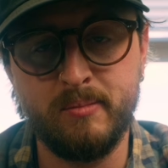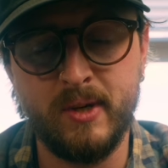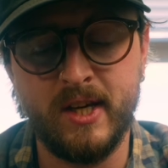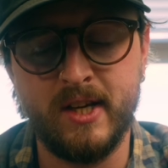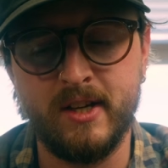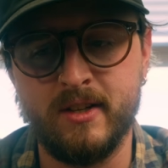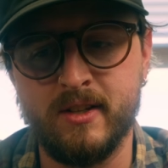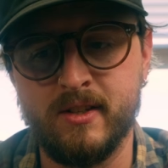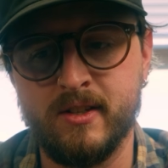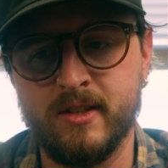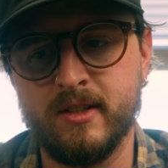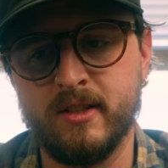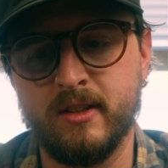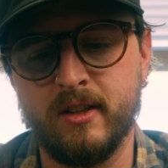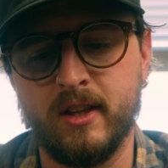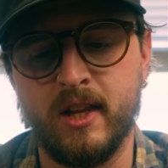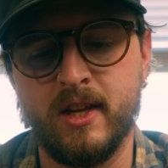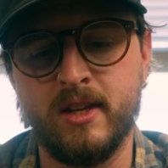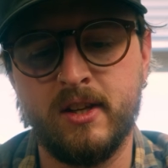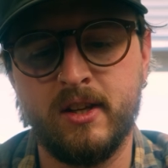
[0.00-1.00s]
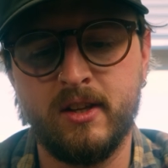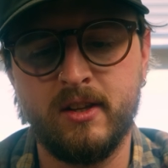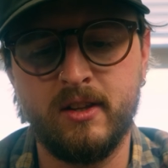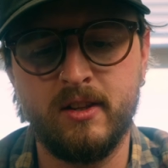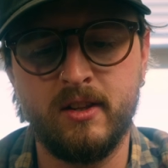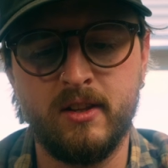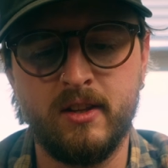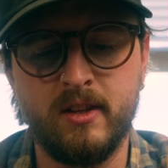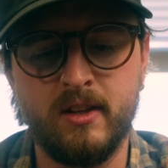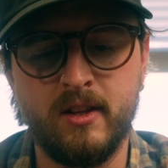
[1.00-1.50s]
because like
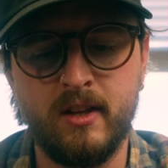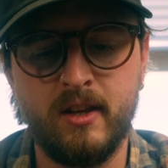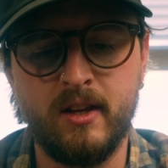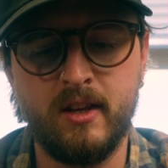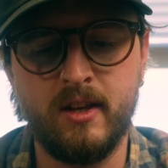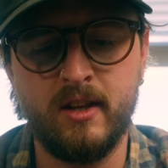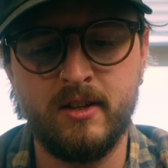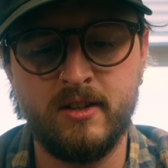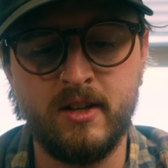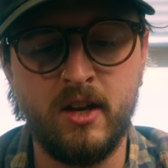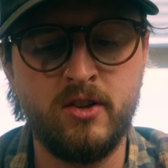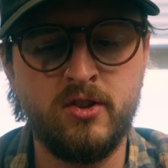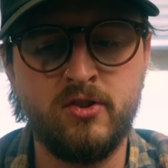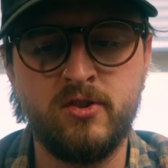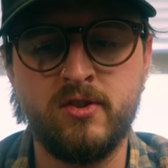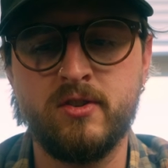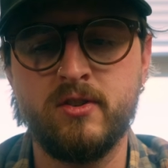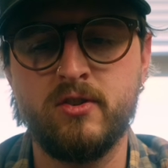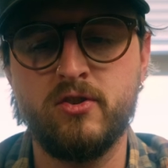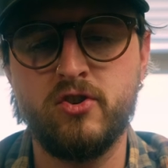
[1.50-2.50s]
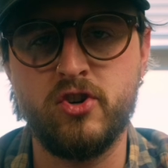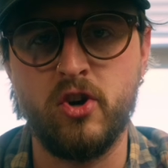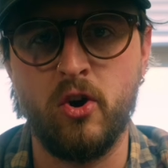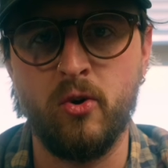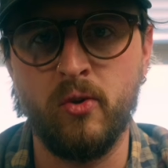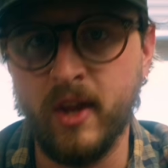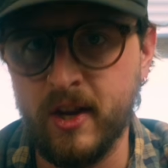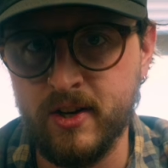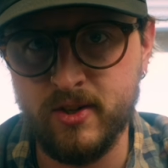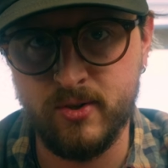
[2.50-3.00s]
it does
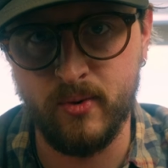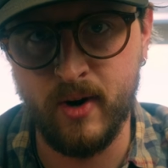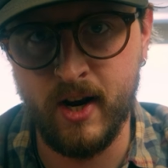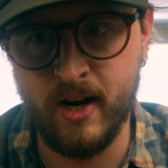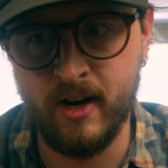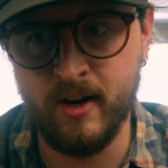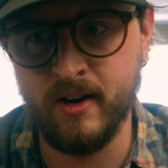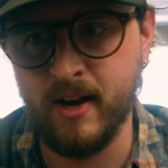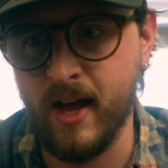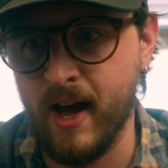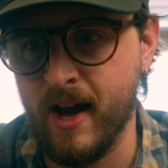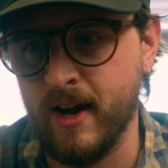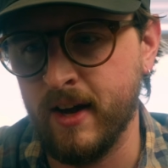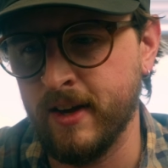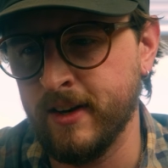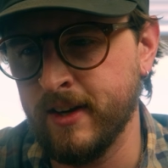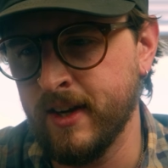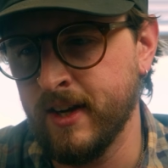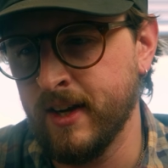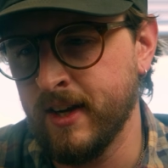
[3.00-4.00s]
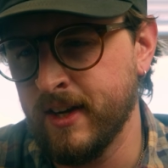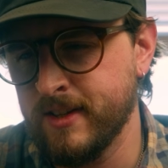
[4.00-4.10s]
show that it's rated at